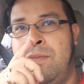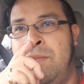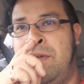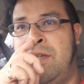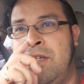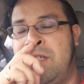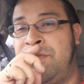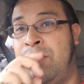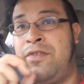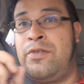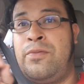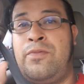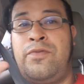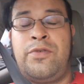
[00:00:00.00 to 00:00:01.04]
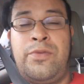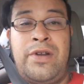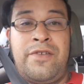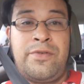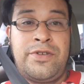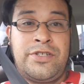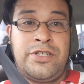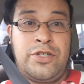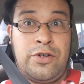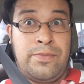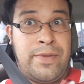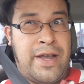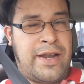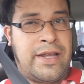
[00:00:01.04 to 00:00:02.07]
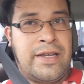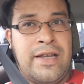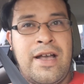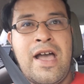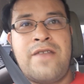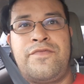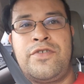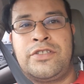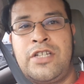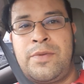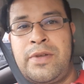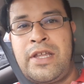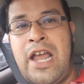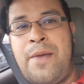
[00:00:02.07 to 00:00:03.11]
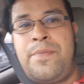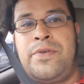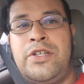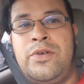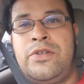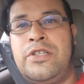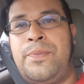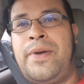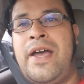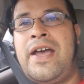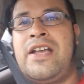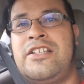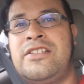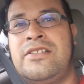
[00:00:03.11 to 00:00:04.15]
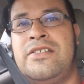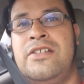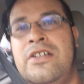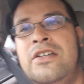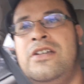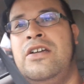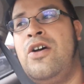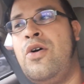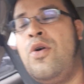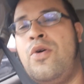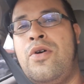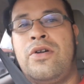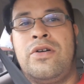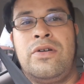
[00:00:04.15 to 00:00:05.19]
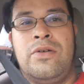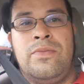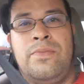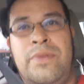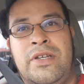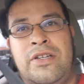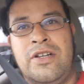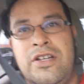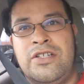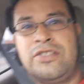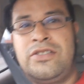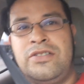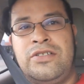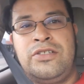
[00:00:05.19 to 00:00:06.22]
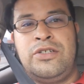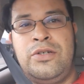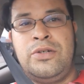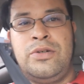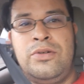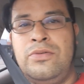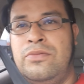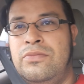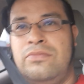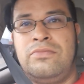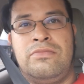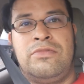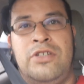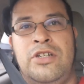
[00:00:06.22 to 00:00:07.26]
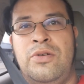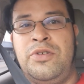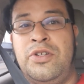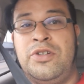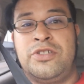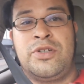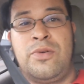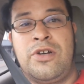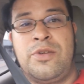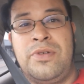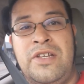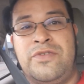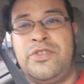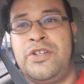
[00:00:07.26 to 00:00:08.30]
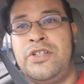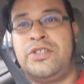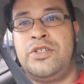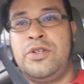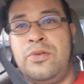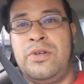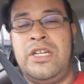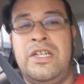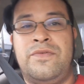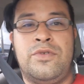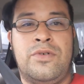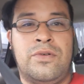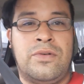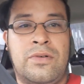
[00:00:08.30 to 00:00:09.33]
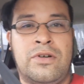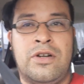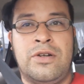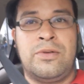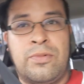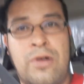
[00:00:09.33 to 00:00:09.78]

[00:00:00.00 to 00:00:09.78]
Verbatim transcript: Because forever for whatever reason you're mad at God for something that happened to you in the past or because you you know, you just don't want to believe so you could do evil and